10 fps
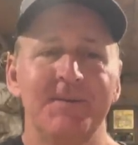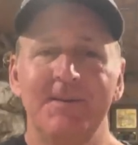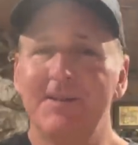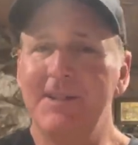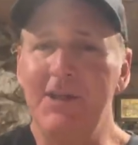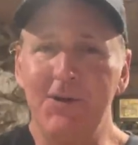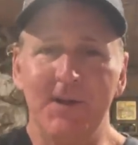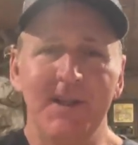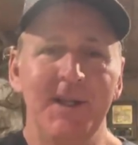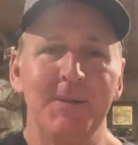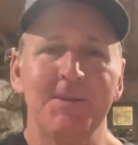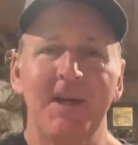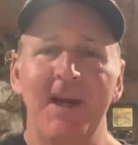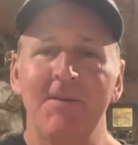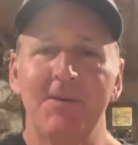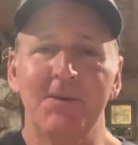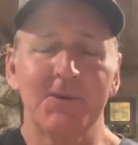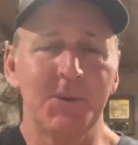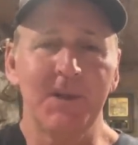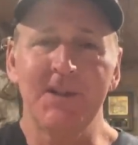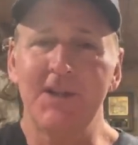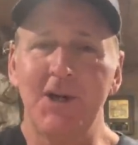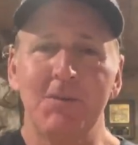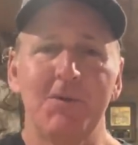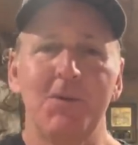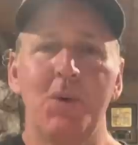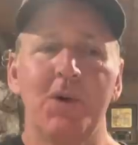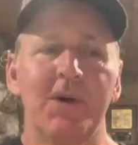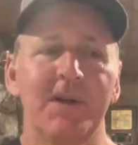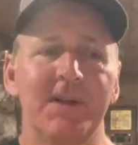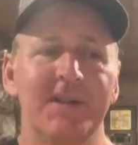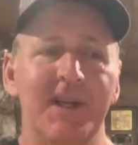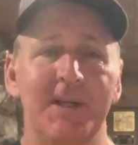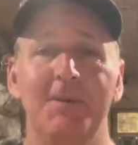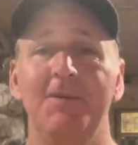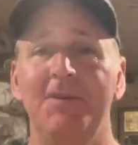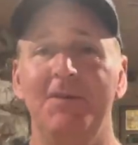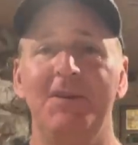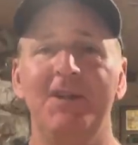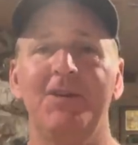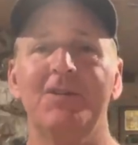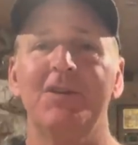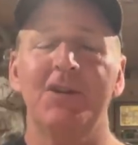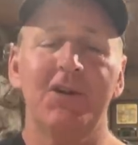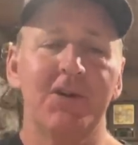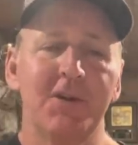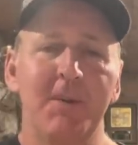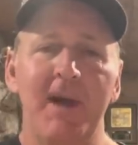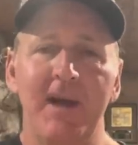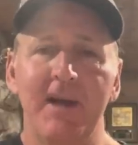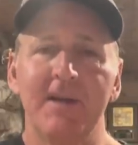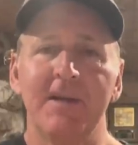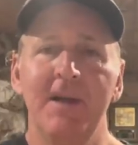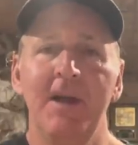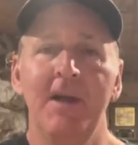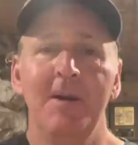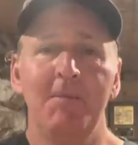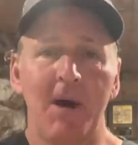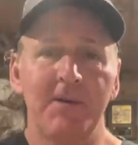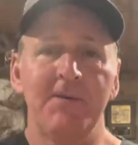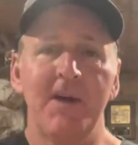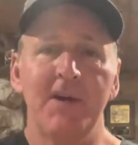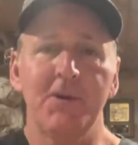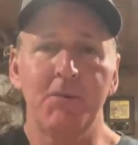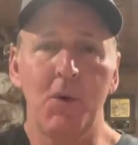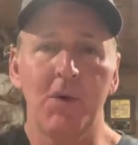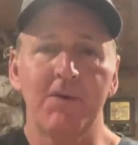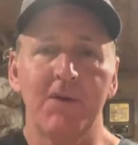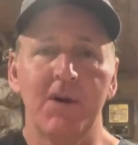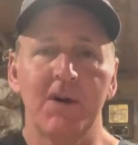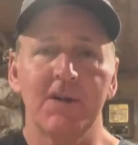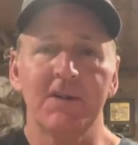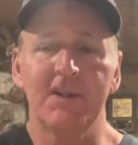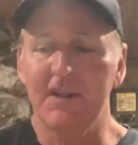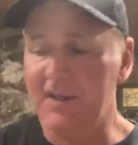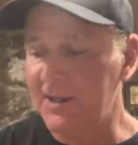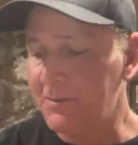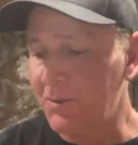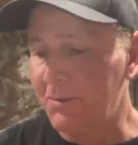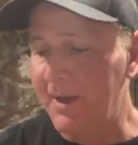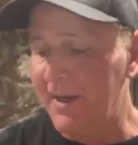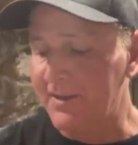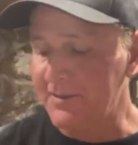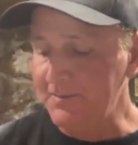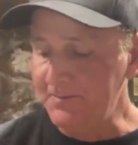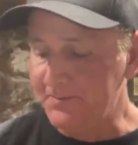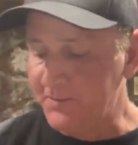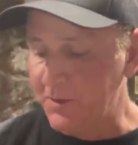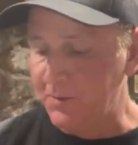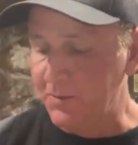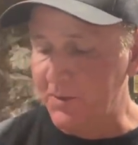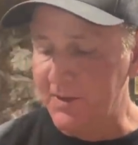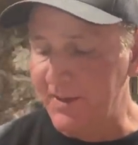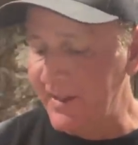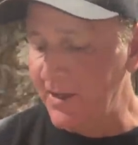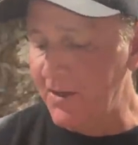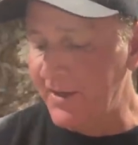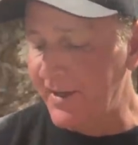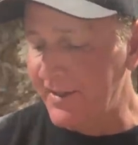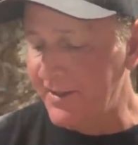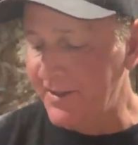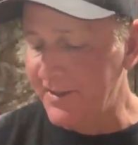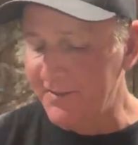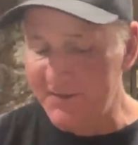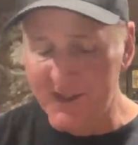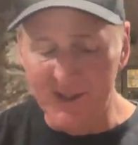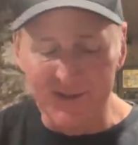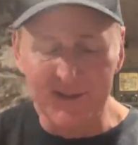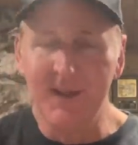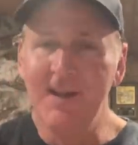secret tips I haven't really shared before. That's taken me 50 years to learn about how to modify your pork frogs to catch more bass. So we're going to lay all that here and give you guys